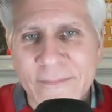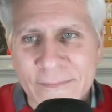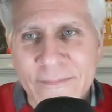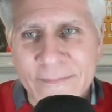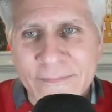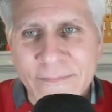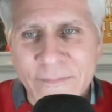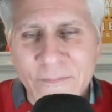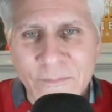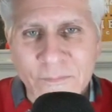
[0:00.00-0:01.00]

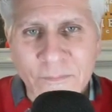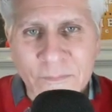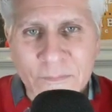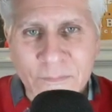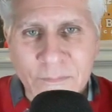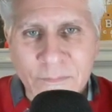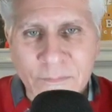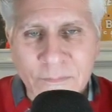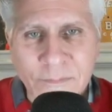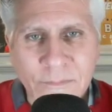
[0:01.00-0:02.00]

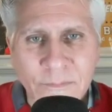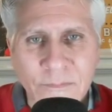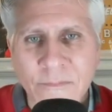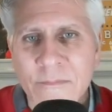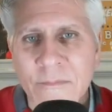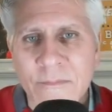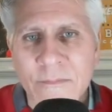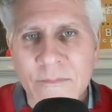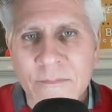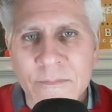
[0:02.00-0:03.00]

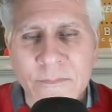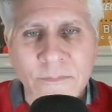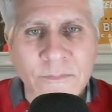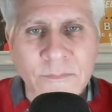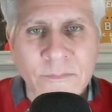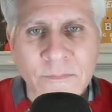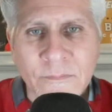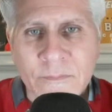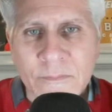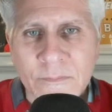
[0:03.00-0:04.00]

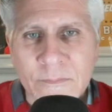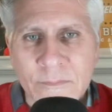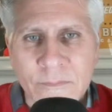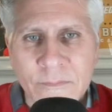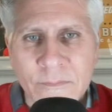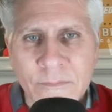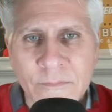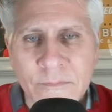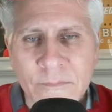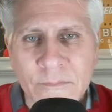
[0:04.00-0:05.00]

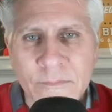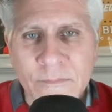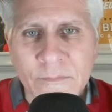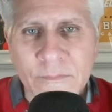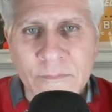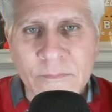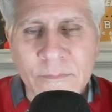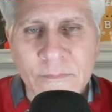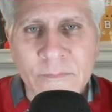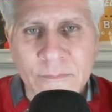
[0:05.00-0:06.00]

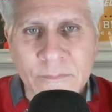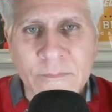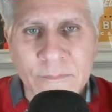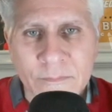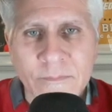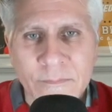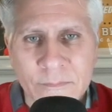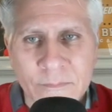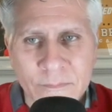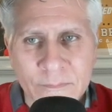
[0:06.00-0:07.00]

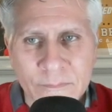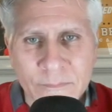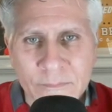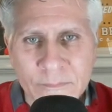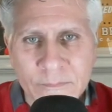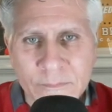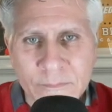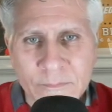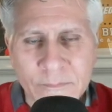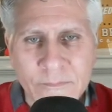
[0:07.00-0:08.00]
[no speech]